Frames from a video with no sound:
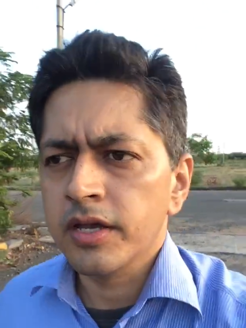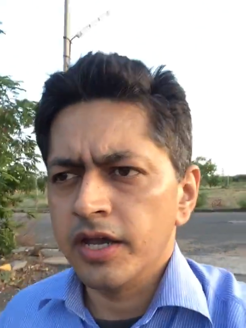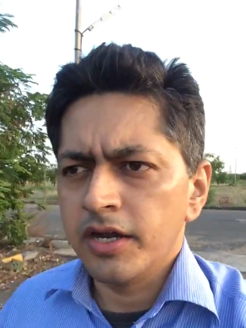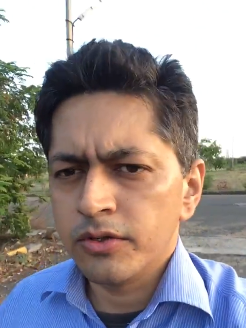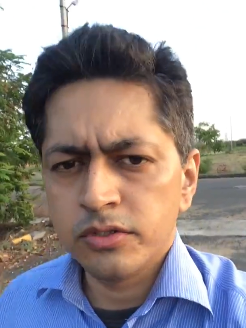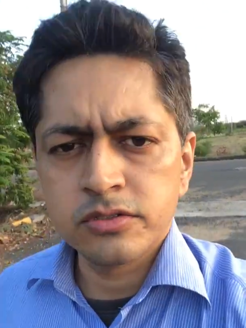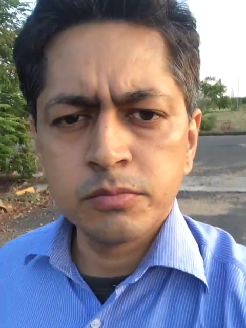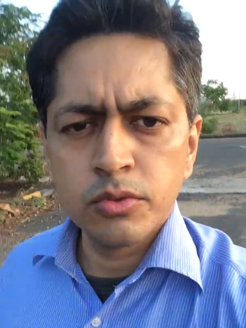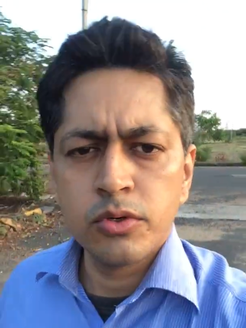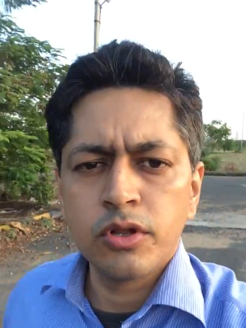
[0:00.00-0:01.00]
get into this
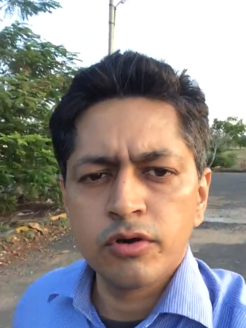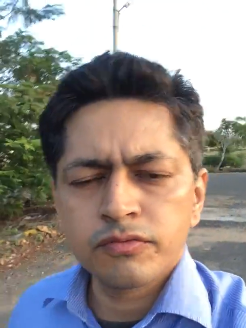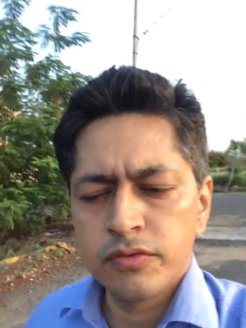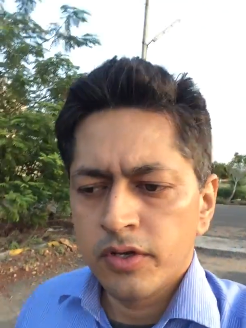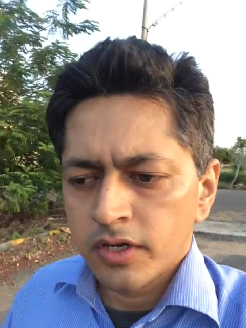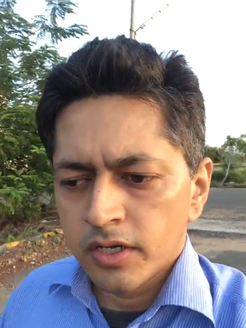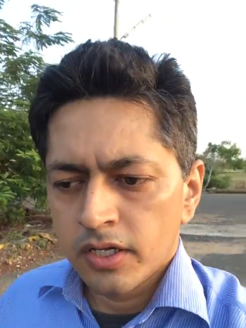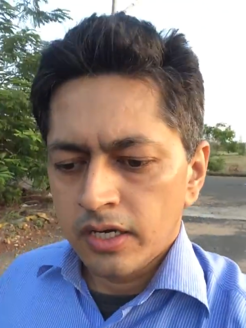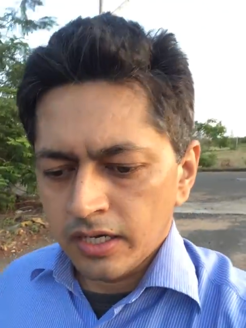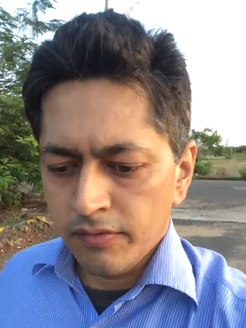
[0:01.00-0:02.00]
mode of
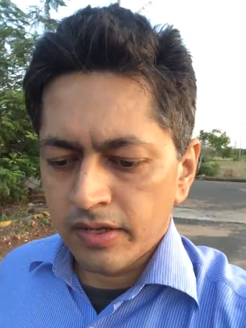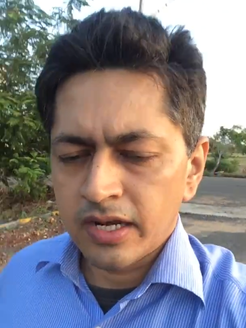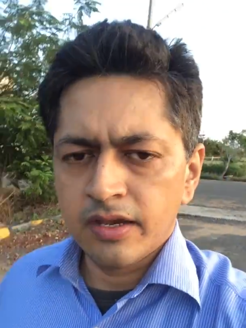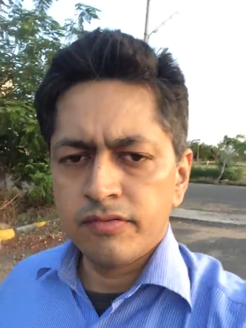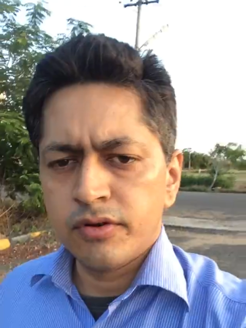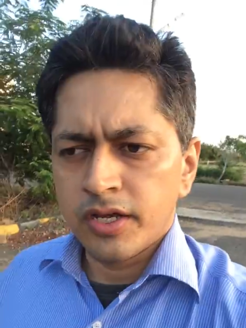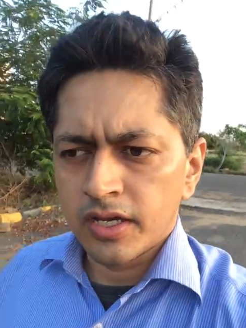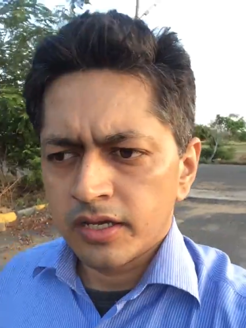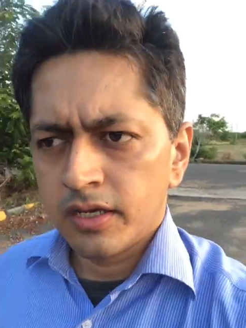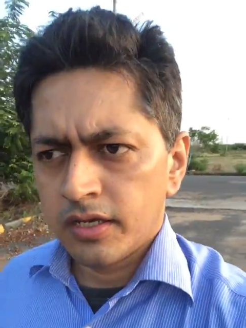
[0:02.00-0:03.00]
living life
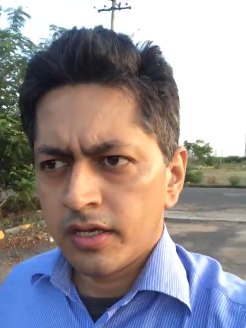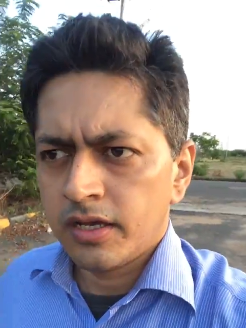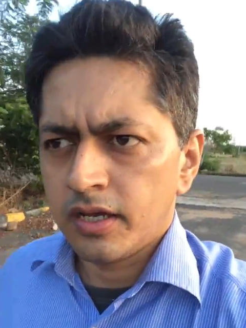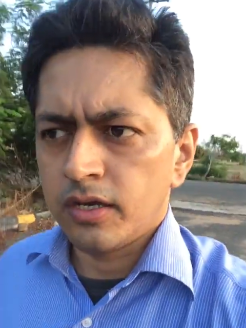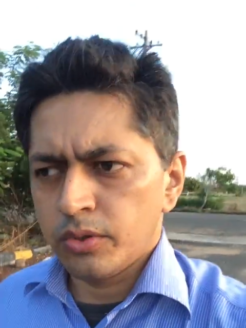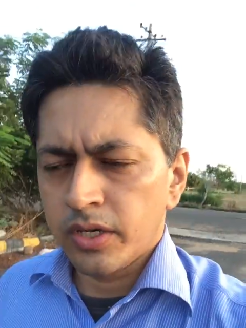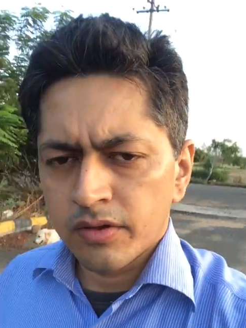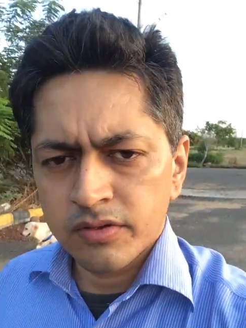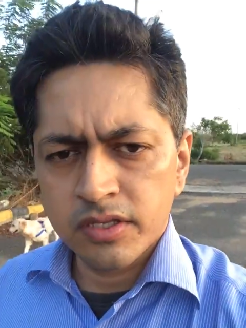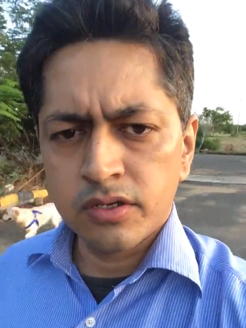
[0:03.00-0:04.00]
today and doing
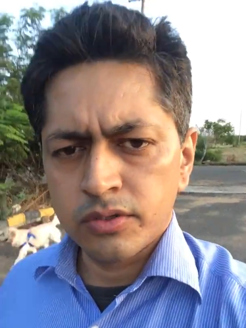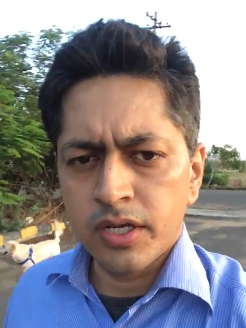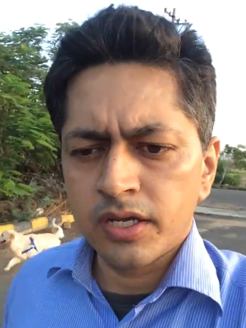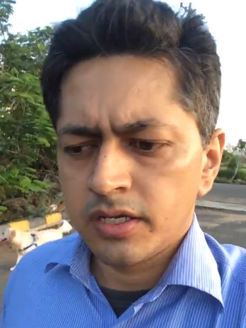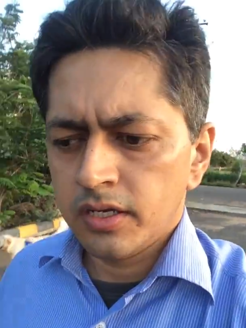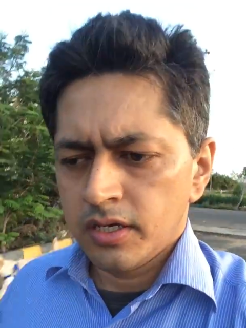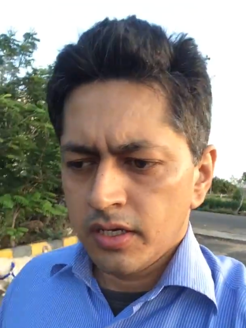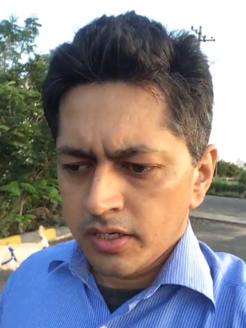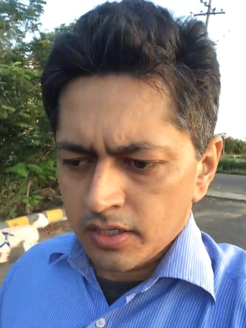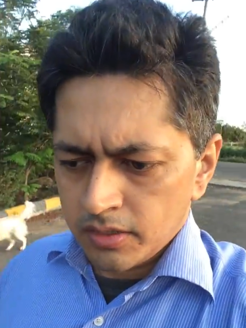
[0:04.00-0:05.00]
everything today.
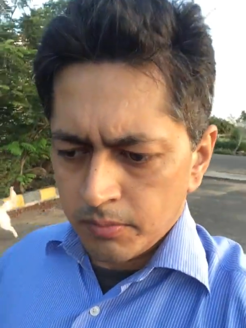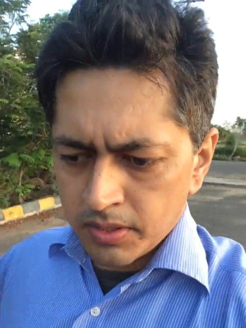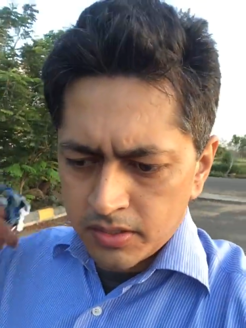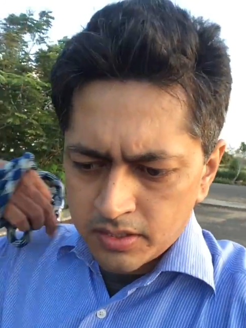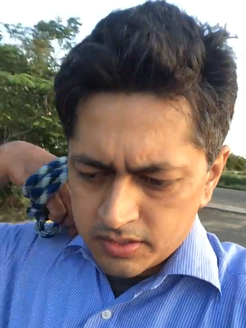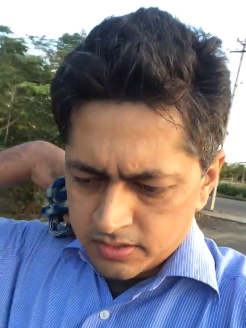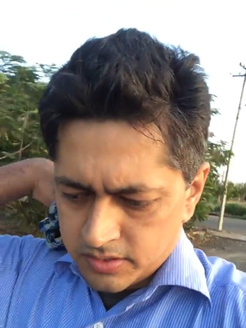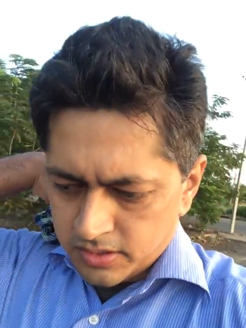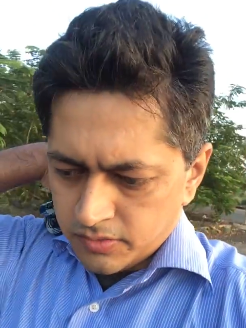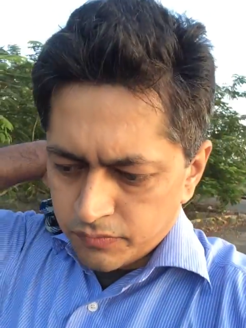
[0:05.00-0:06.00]
But
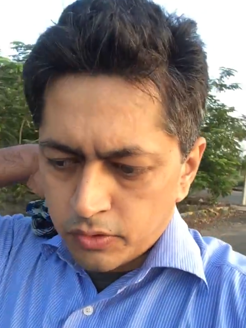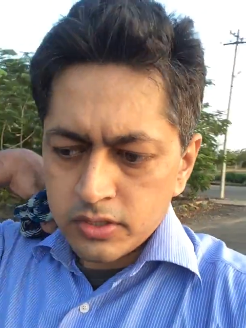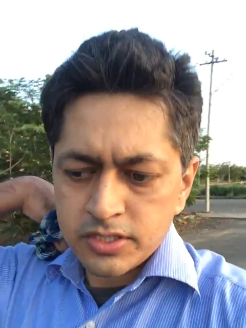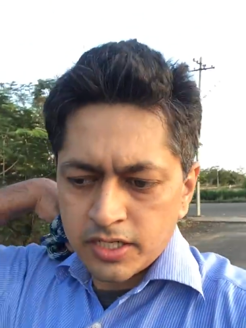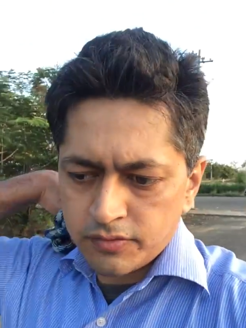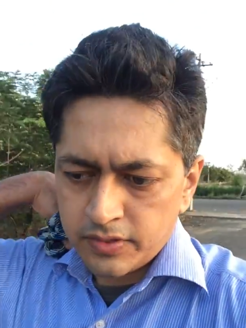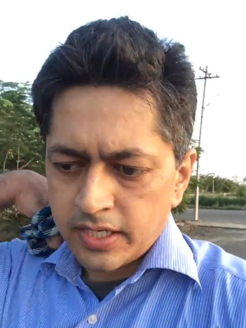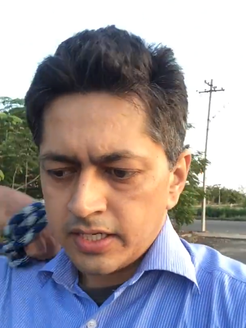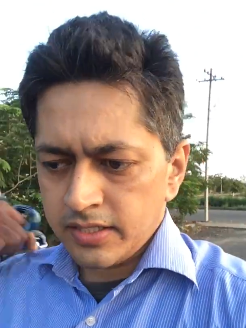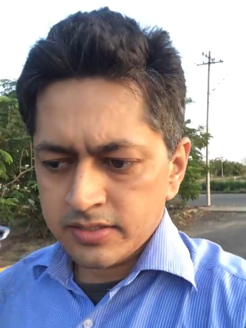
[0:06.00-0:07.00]
the false side of
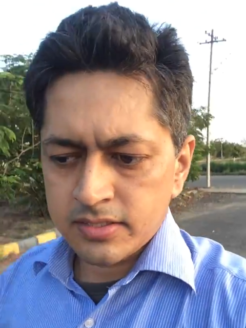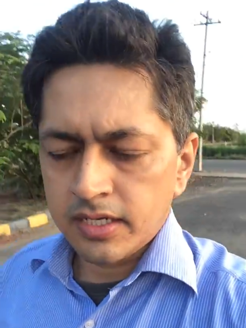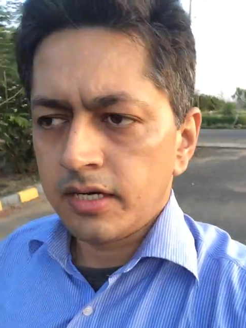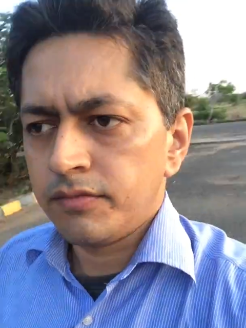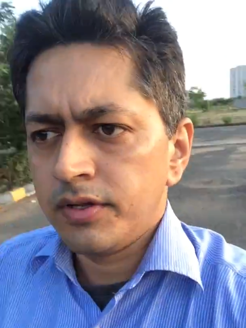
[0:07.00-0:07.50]
that is that